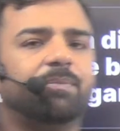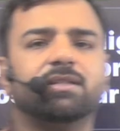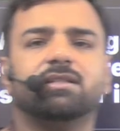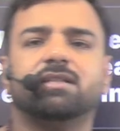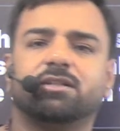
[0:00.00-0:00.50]

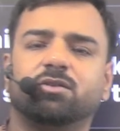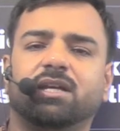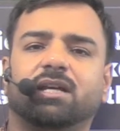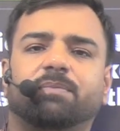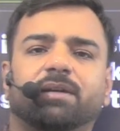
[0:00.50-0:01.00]
is actually
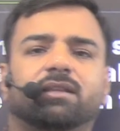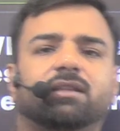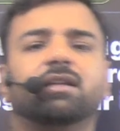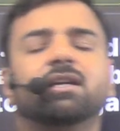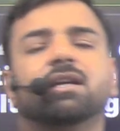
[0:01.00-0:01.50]
helping in
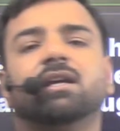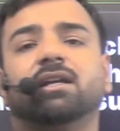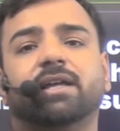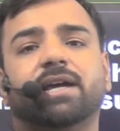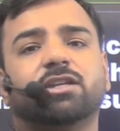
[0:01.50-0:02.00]
the
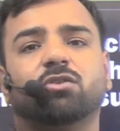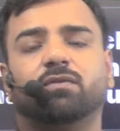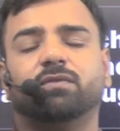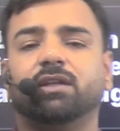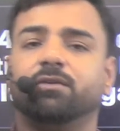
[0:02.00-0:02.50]
digestion
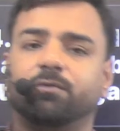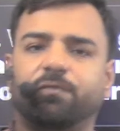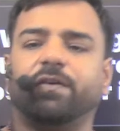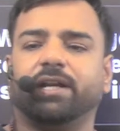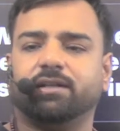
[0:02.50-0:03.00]
of the
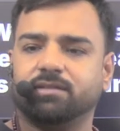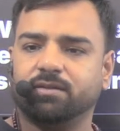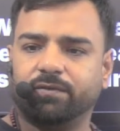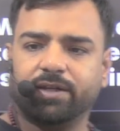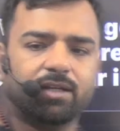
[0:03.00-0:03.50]
fats.
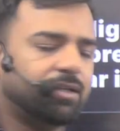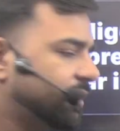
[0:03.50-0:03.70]
Fine.